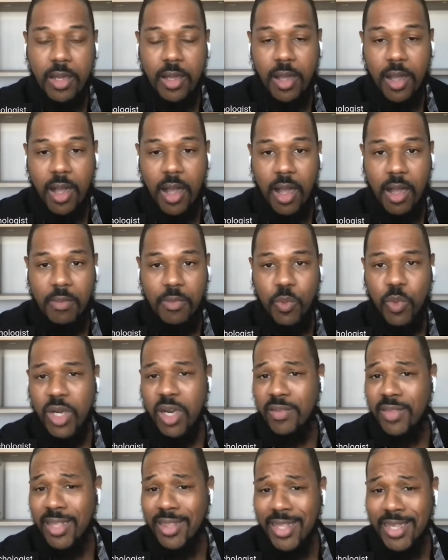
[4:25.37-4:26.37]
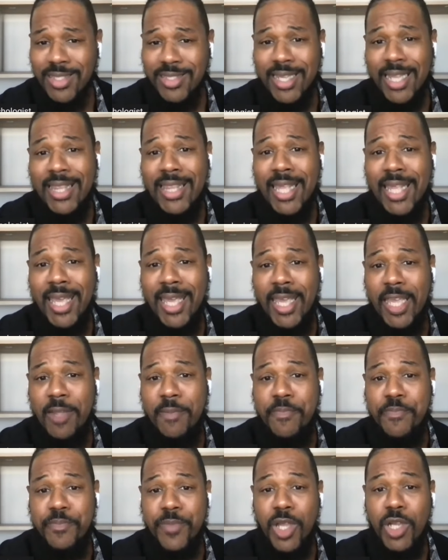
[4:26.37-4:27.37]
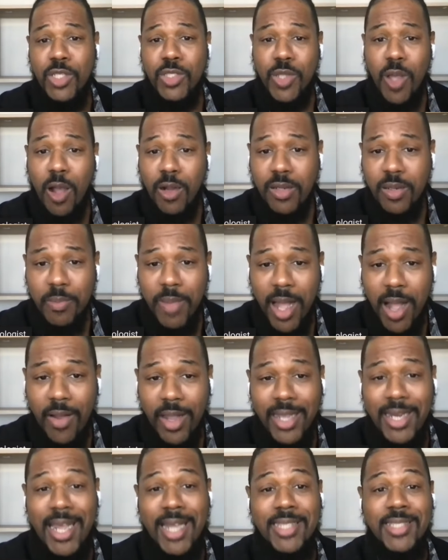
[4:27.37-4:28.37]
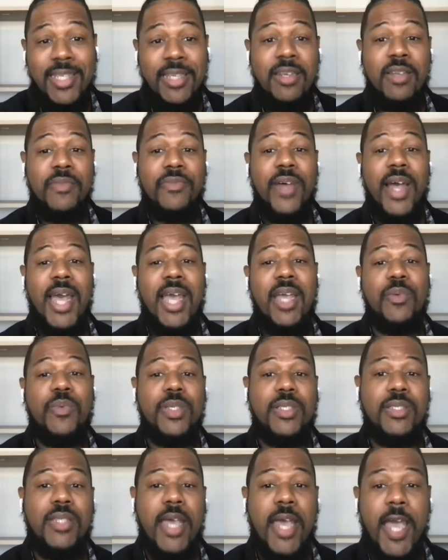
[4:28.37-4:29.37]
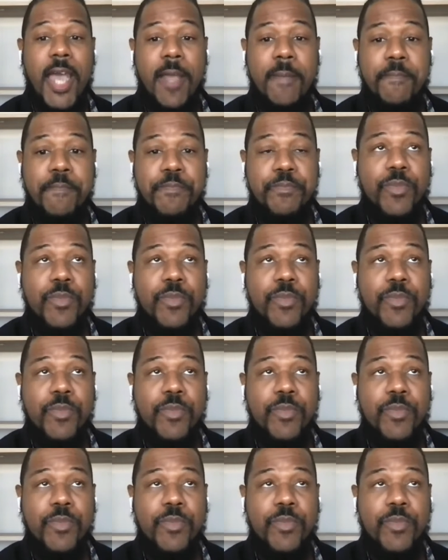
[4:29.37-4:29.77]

One of the things that they talked about and identified was that